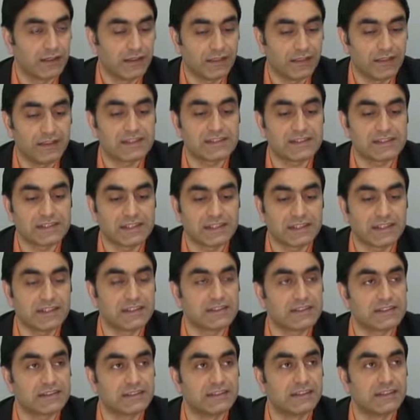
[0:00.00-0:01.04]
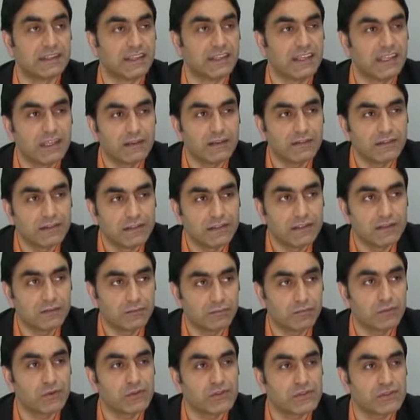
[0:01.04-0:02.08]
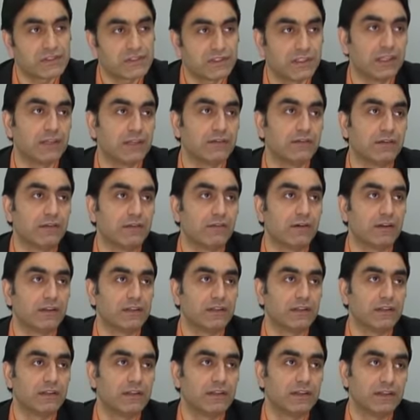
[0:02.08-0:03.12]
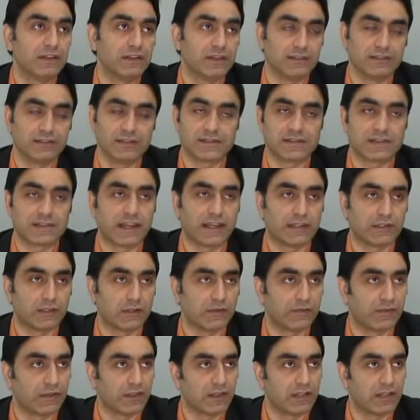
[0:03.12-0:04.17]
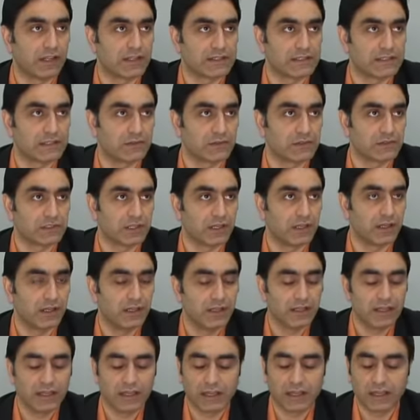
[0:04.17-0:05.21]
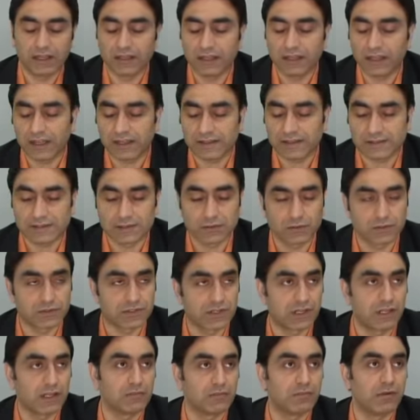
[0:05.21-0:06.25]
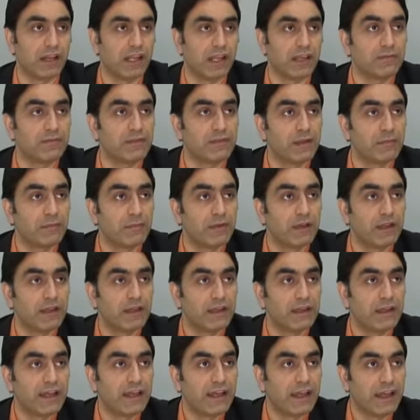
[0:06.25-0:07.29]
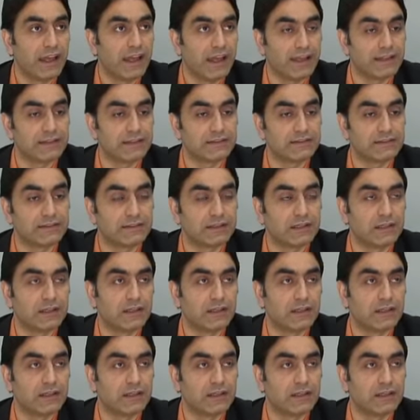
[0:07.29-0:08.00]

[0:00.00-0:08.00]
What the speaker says: This is the evil, most evil one in the sight of Allah Azza wa Jalla. Allah Azza wa Jalla blame them, and